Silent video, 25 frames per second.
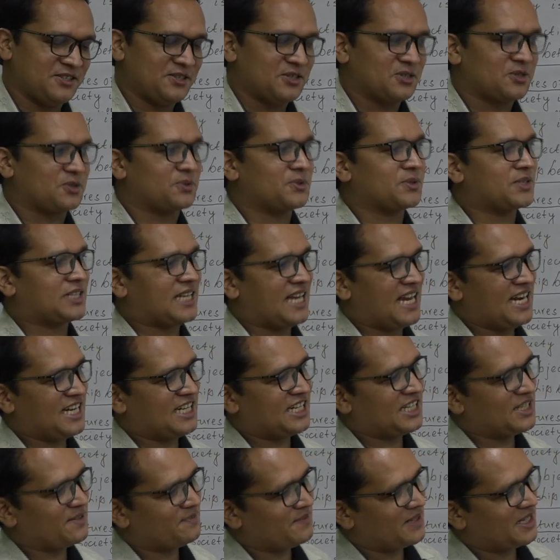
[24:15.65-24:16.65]

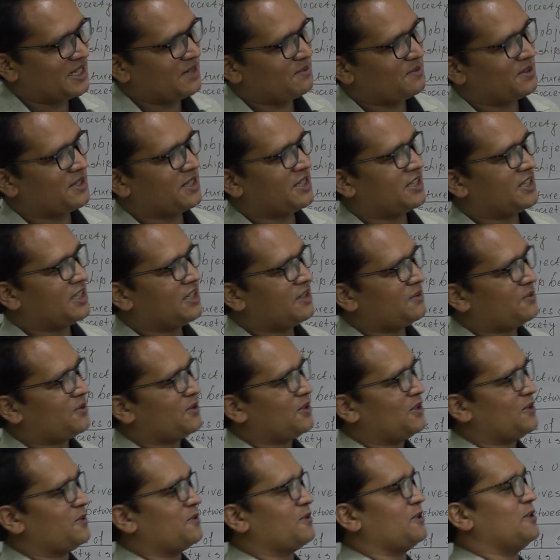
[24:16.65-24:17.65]
Society may be
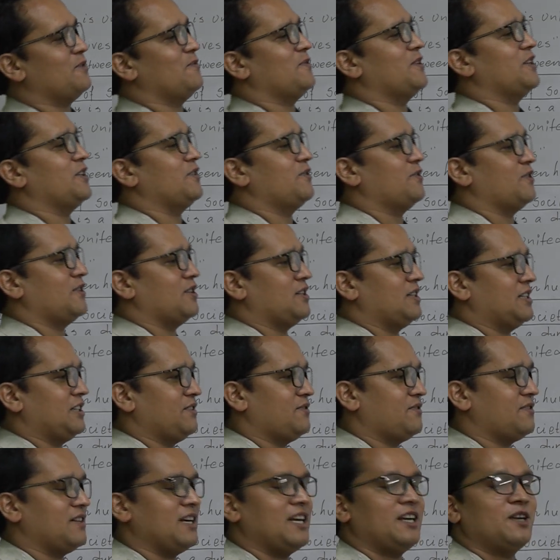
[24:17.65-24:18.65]
differ from
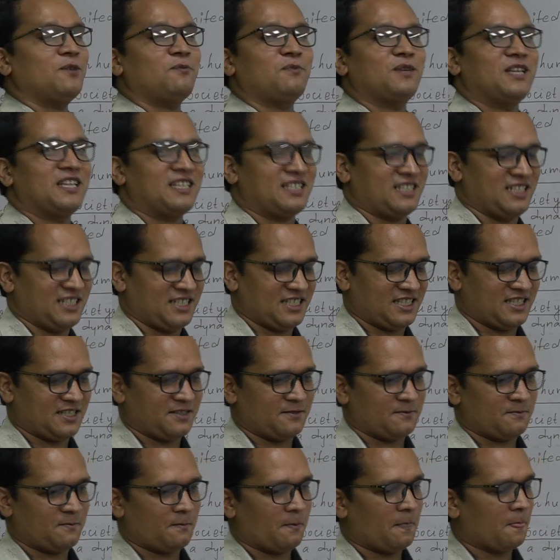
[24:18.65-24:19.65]
different
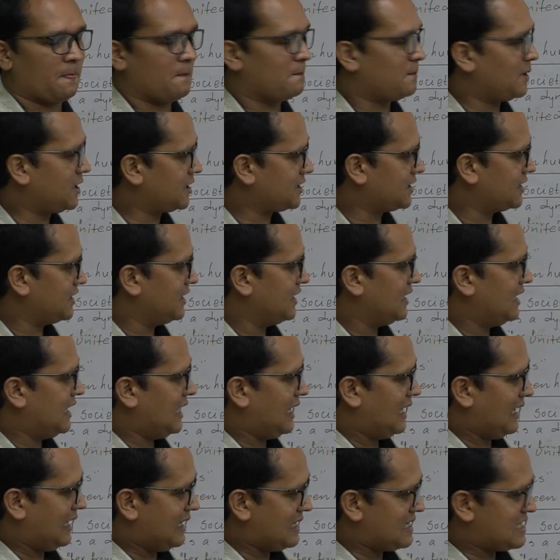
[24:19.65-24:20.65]
places, but
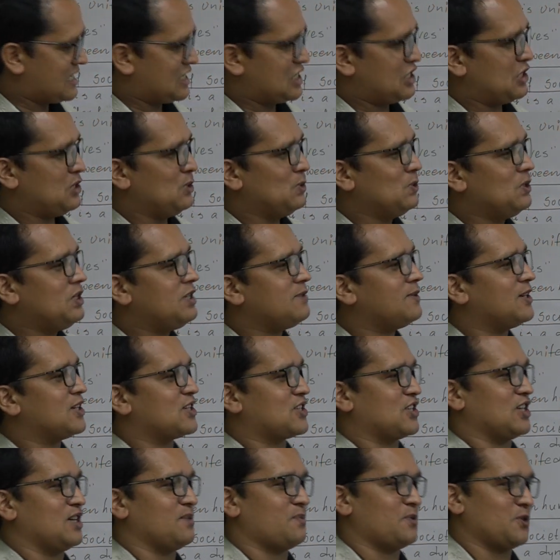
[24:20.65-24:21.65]
it is
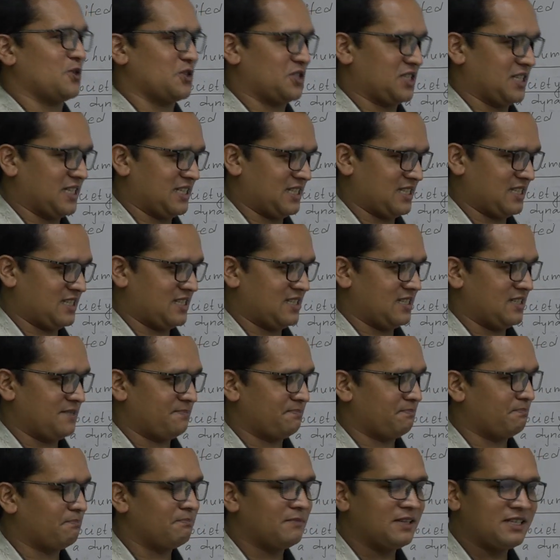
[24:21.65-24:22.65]
universal process,
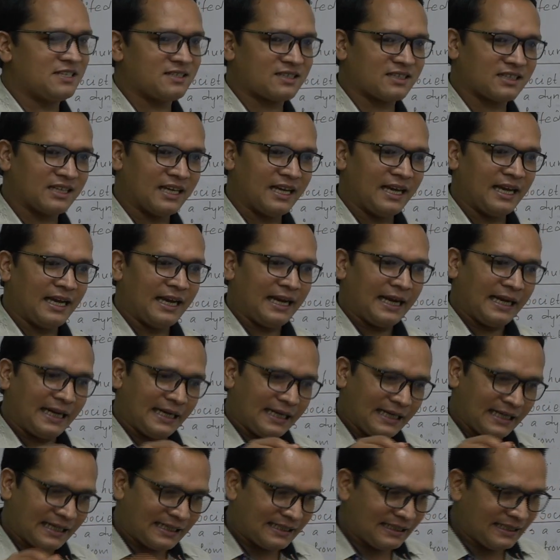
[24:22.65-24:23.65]
means
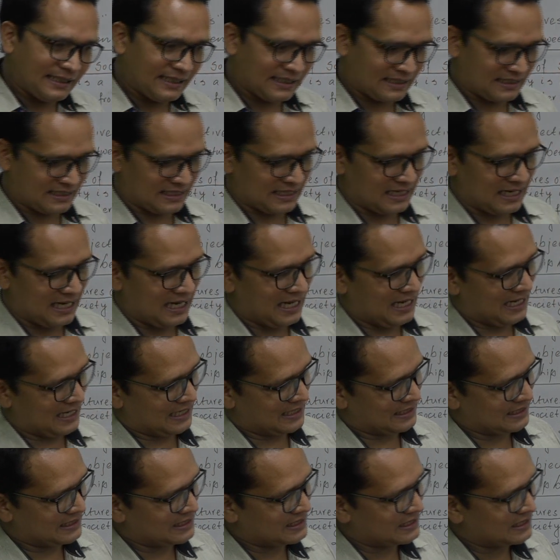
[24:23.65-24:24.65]
it is
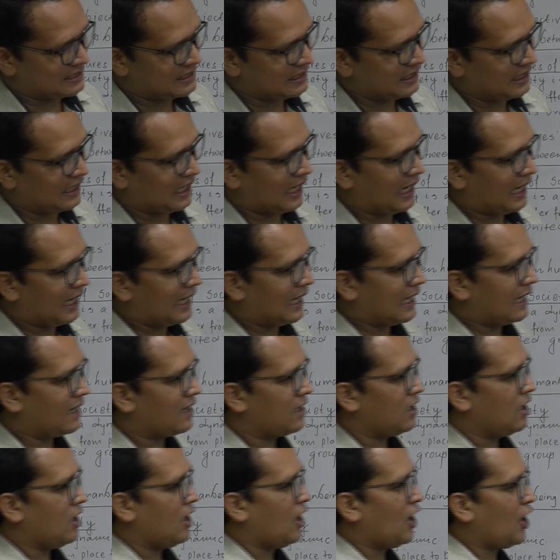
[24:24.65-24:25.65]
existing
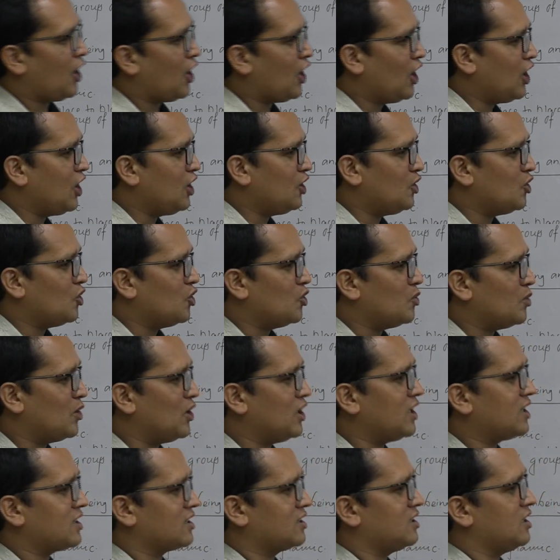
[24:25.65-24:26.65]
in all
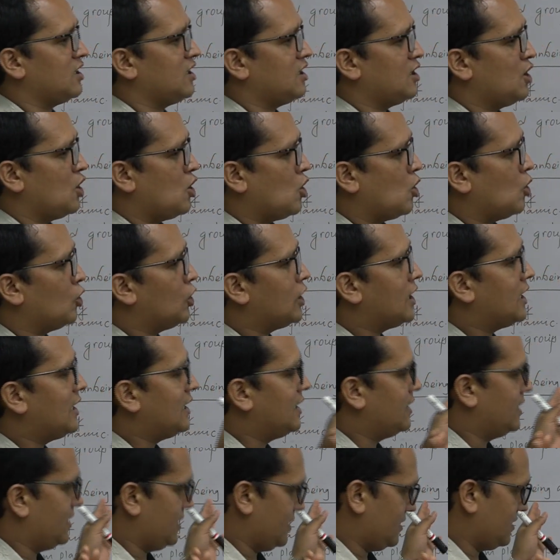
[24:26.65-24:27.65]
over the
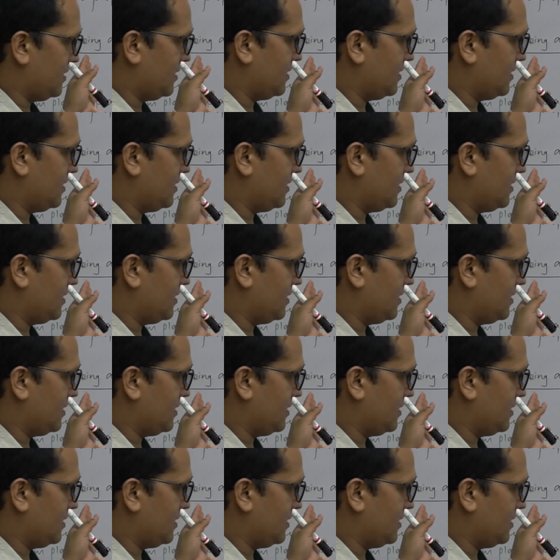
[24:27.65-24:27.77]
world.